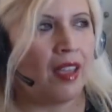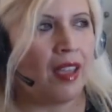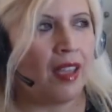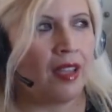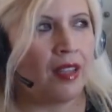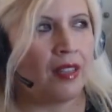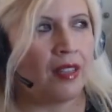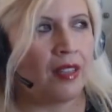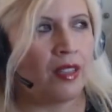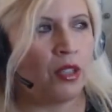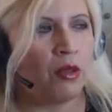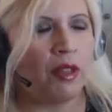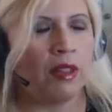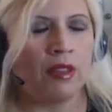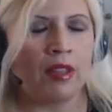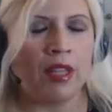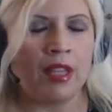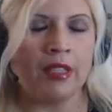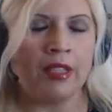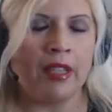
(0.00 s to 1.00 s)
And
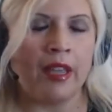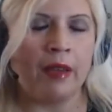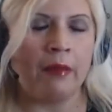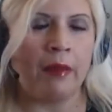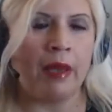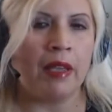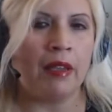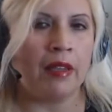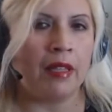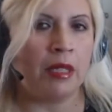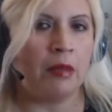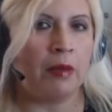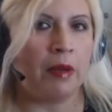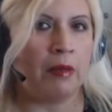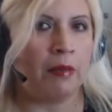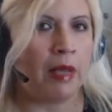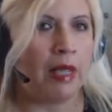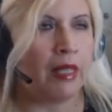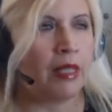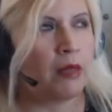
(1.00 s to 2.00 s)
doing things like my
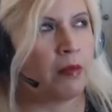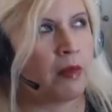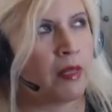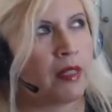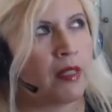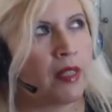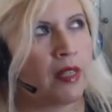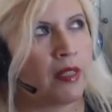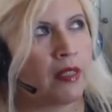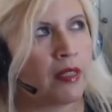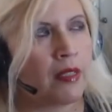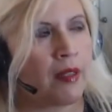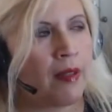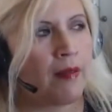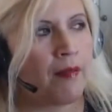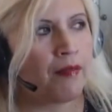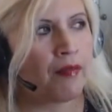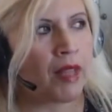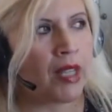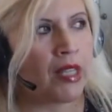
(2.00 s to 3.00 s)
husband, my husband does
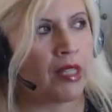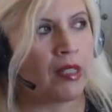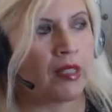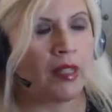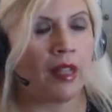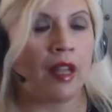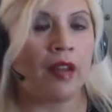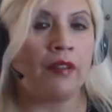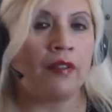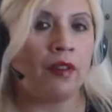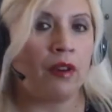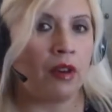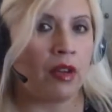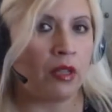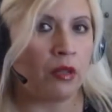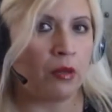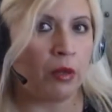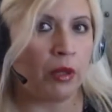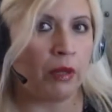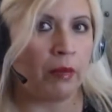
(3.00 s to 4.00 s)
he does a lot of
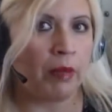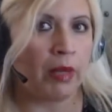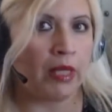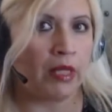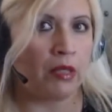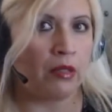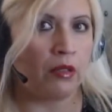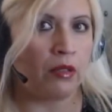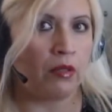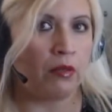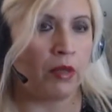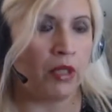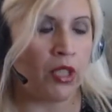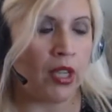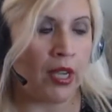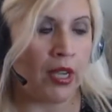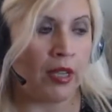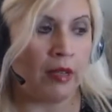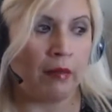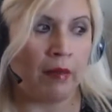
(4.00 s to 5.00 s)
crossword puzzles,
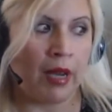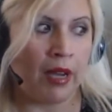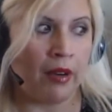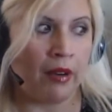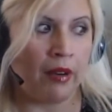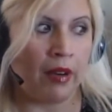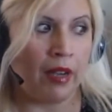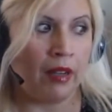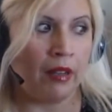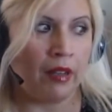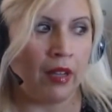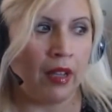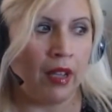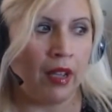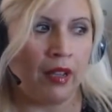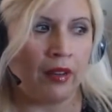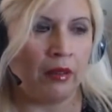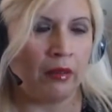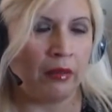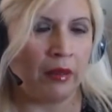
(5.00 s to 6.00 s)
which I admire. I could
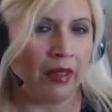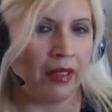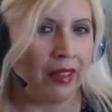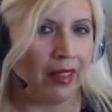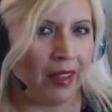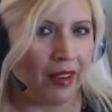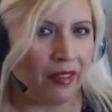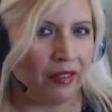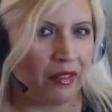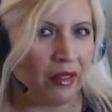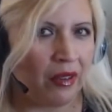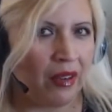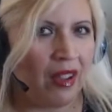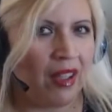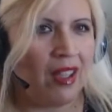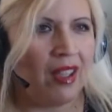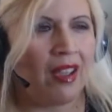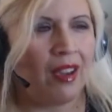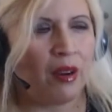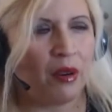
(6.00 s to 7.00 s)
I don't really care for
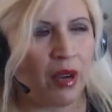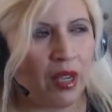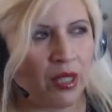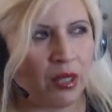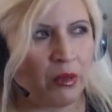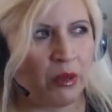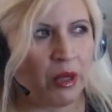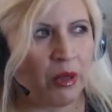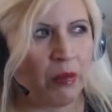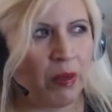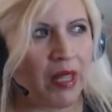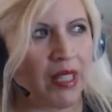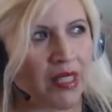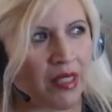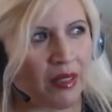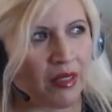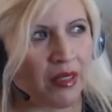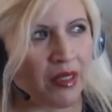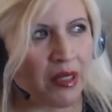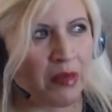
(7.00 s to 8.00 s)
crossword
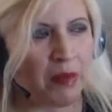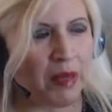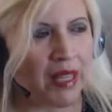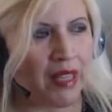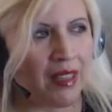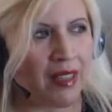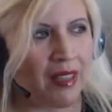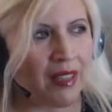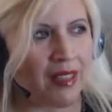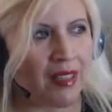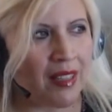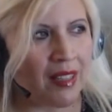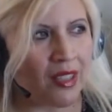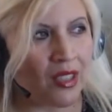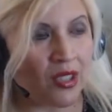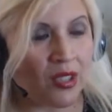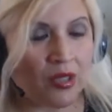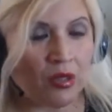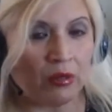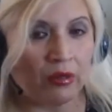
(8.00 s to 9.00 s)
puzzles because I
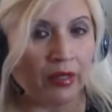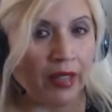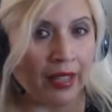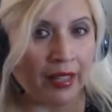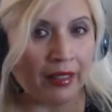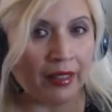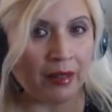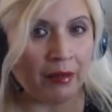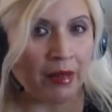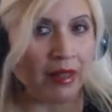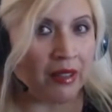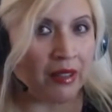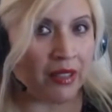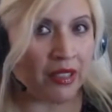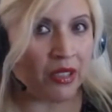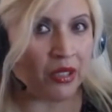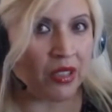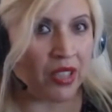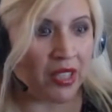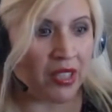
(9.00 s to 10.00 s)
just don't like them. They're
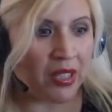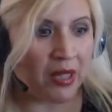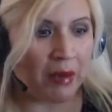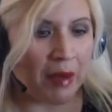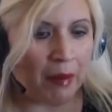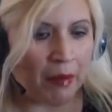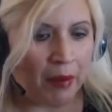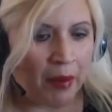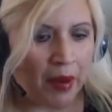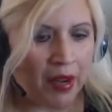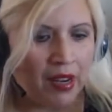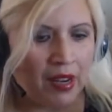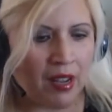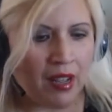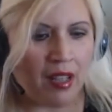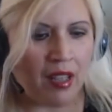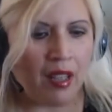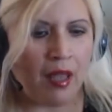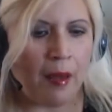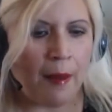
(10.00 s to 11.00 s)
exercising my brain.